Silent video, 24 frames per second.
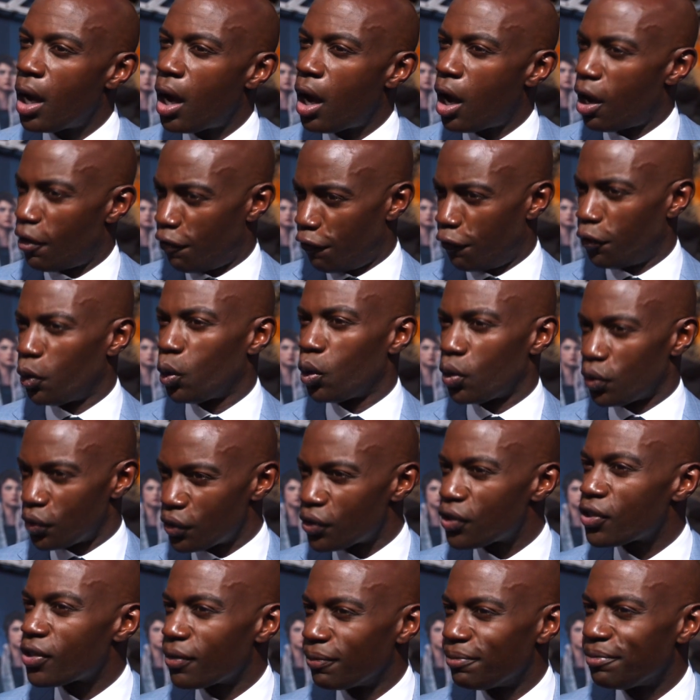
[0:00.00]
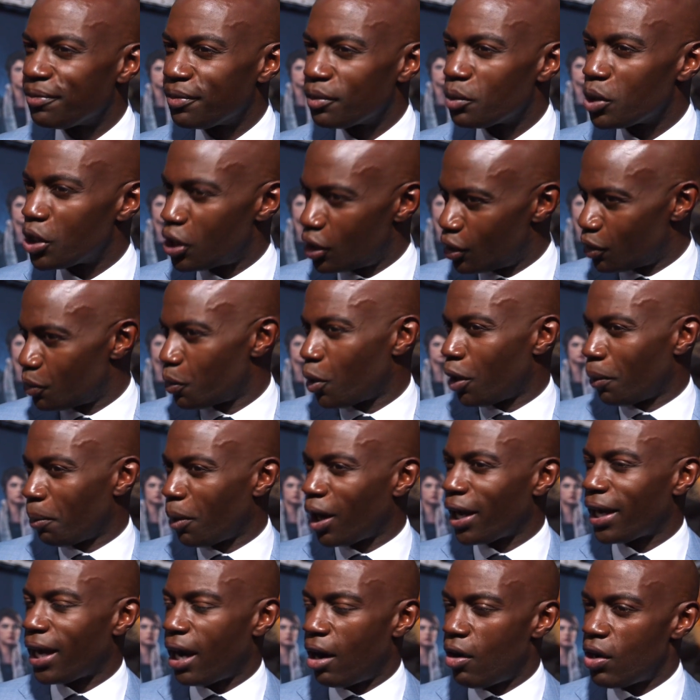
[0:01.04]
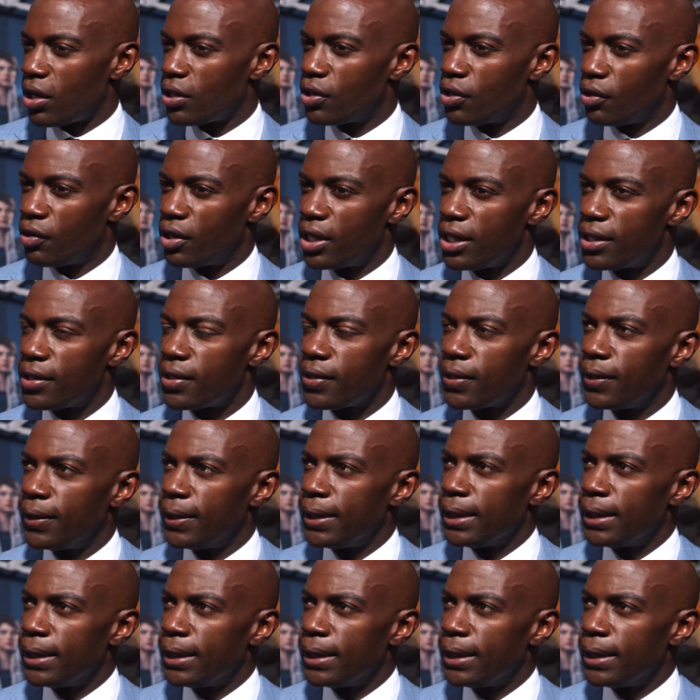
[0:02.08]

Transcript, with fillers: our thoughts, which is what my character is.